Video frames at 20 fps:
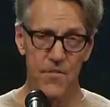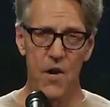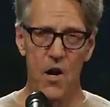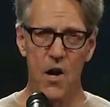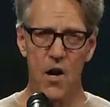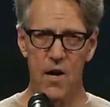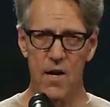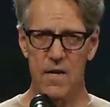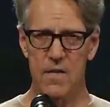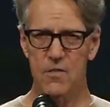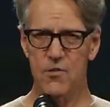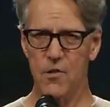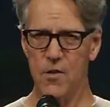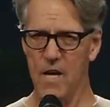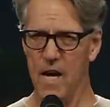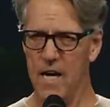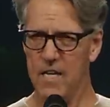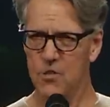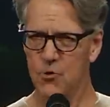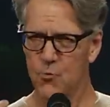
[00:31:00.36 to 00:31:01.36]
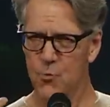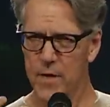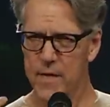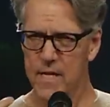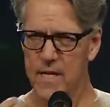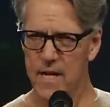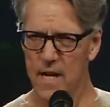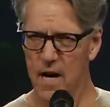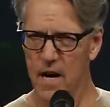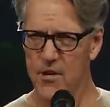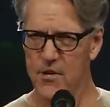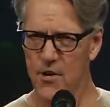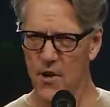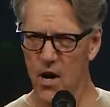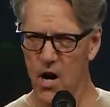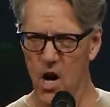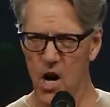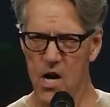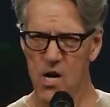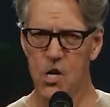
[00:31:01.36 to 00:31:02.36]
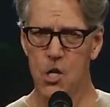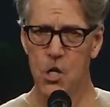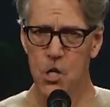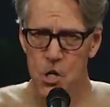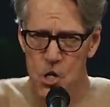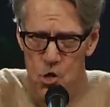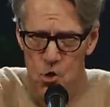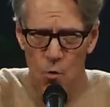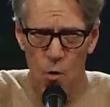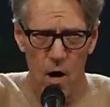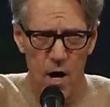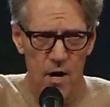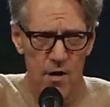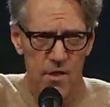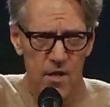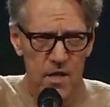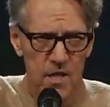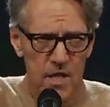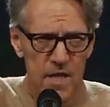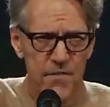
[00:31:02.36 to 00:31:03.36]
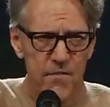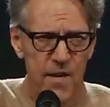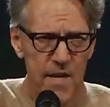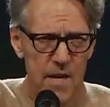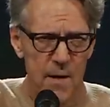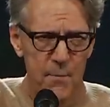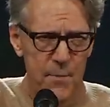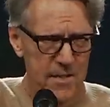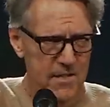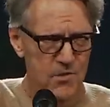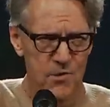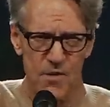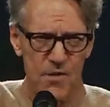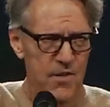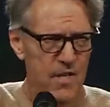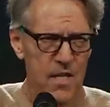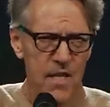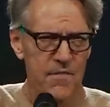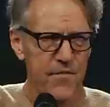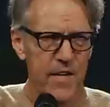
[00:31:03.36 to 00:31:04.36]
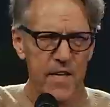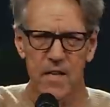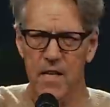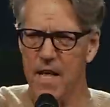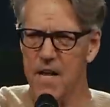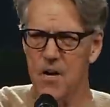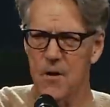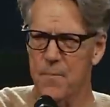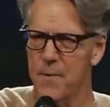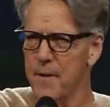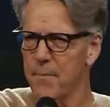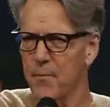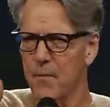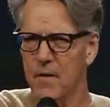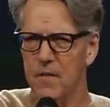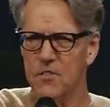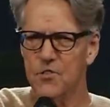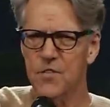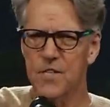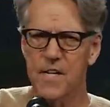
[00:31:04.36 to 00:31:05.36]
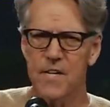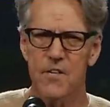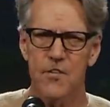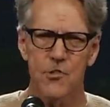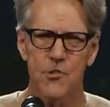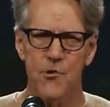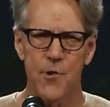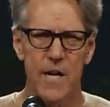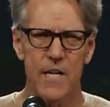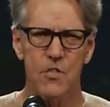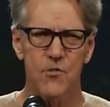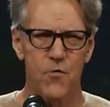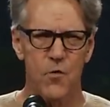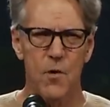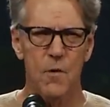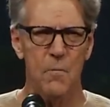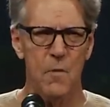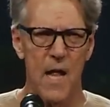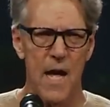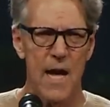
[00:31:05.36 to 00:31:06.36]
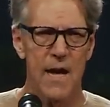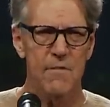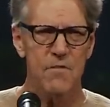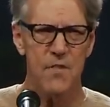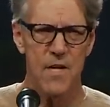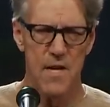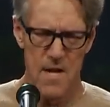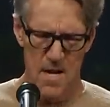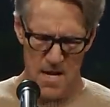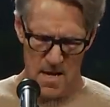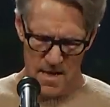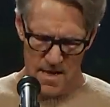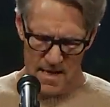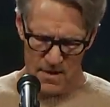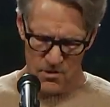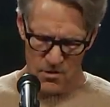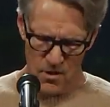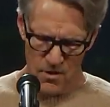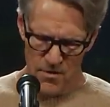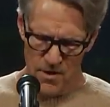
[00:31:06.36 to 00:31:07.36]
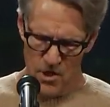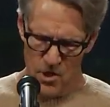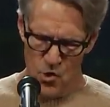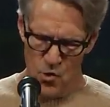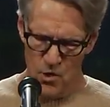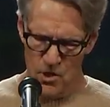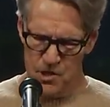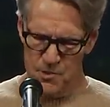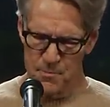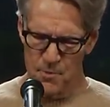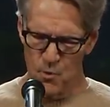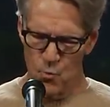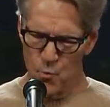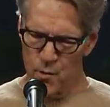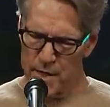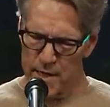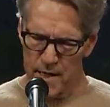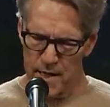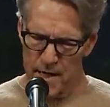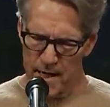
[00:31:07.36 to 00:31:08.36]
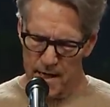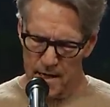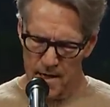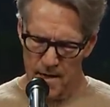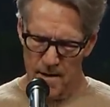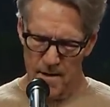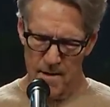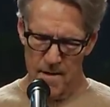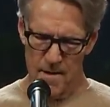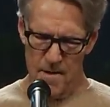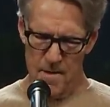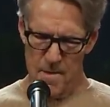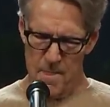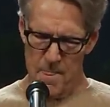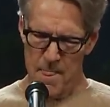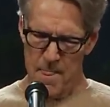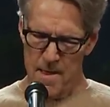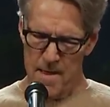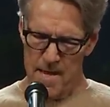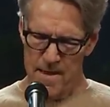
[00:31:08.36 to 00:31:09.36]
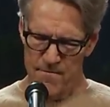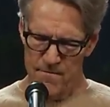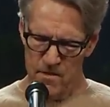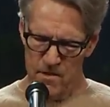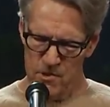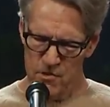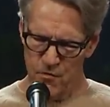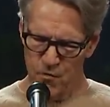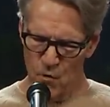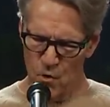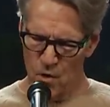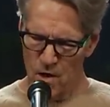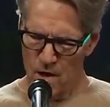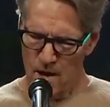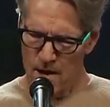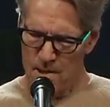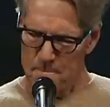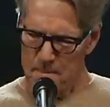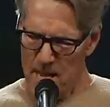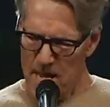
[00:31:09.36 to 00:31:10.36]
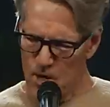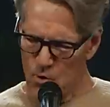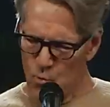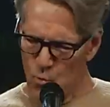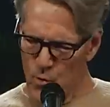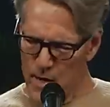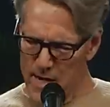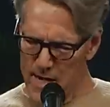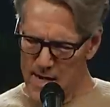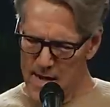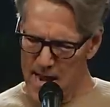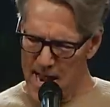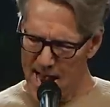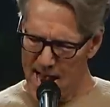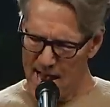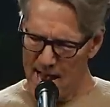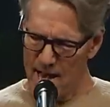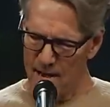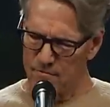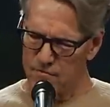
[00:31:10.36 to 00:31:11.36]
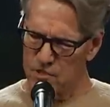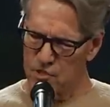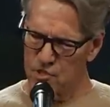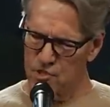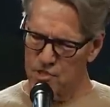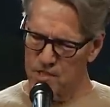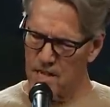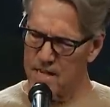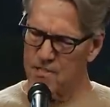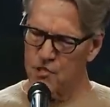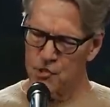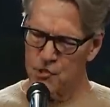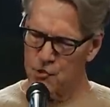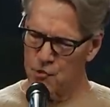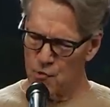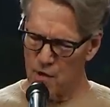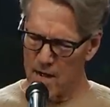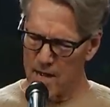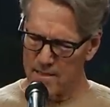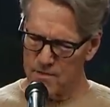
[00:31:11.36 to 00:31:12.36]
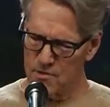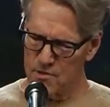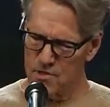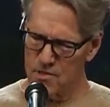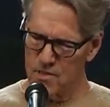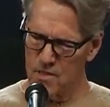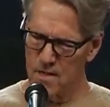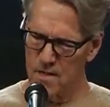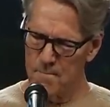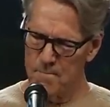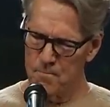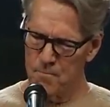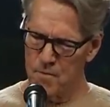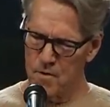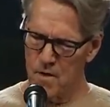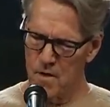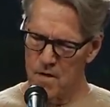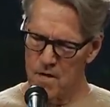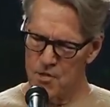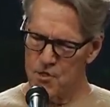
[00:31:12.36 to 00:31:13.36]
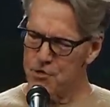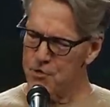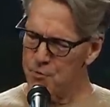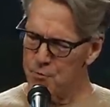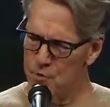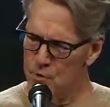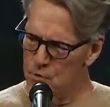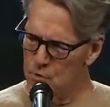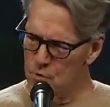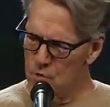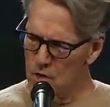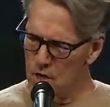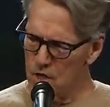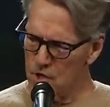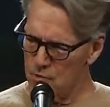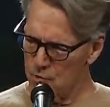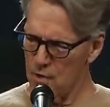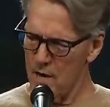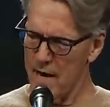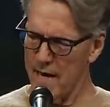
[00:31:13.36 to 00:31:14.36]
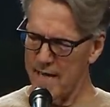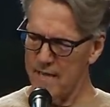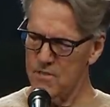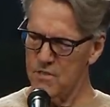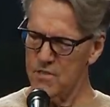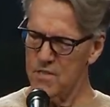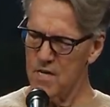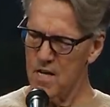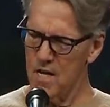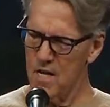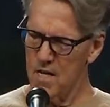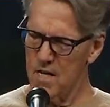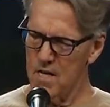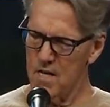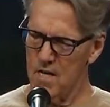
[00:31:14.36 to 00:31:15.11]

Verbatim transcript: of the heart. So God's written it on your heart. You are the living epistle, the living letter. People can see your transformed lives. That's all the endorsement we need. And verse 4 and we have such trust through Christ